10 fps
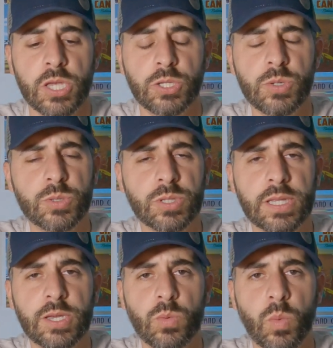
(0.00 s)

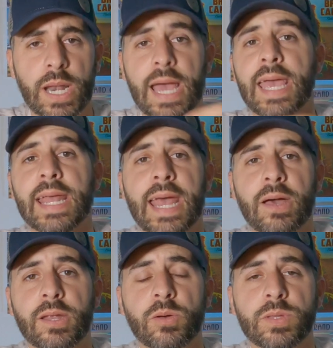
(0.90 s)
Usually when I head
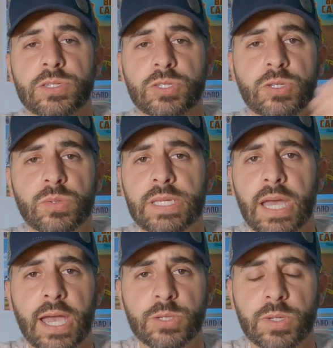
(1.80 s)
out, I only just do
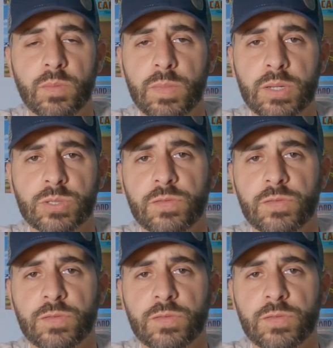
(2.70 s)
dehydrated meals.